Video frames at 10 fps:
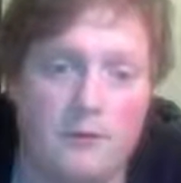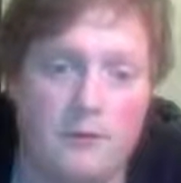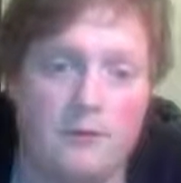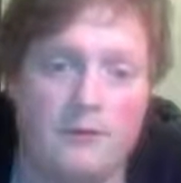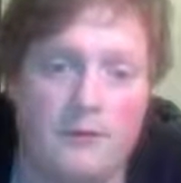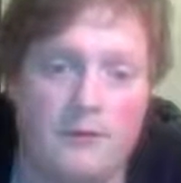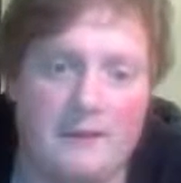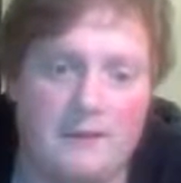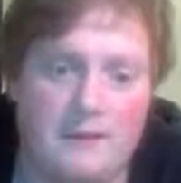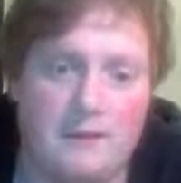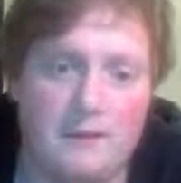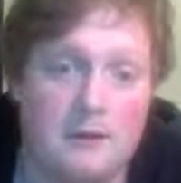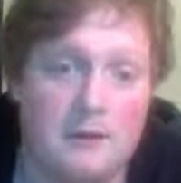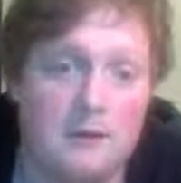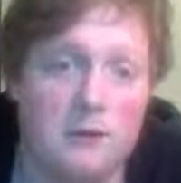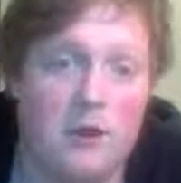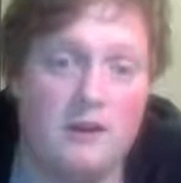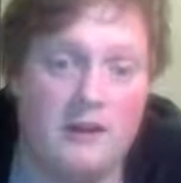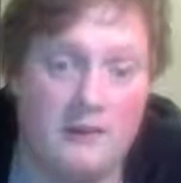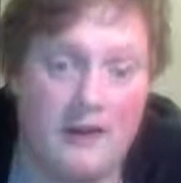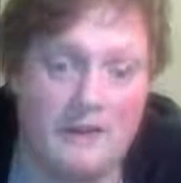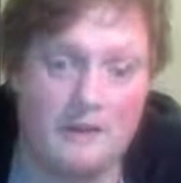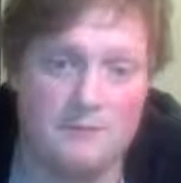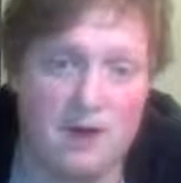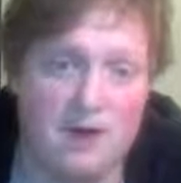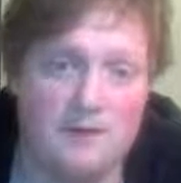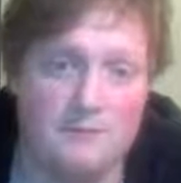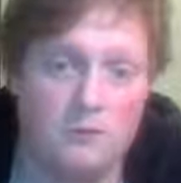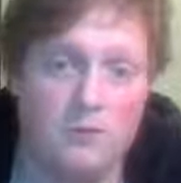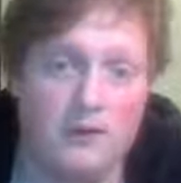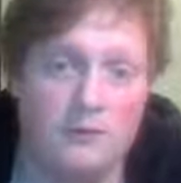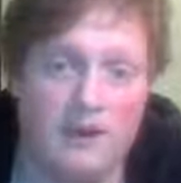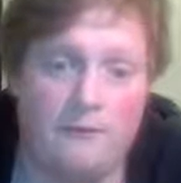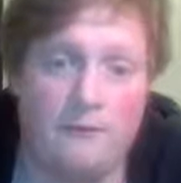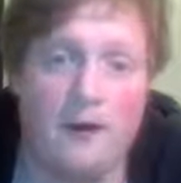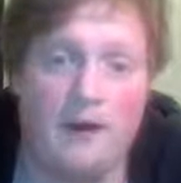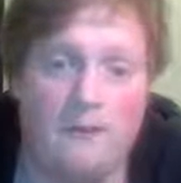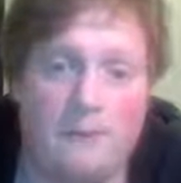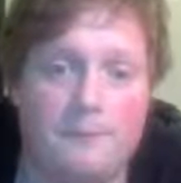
The only thing that is guarding that is my queen on a5.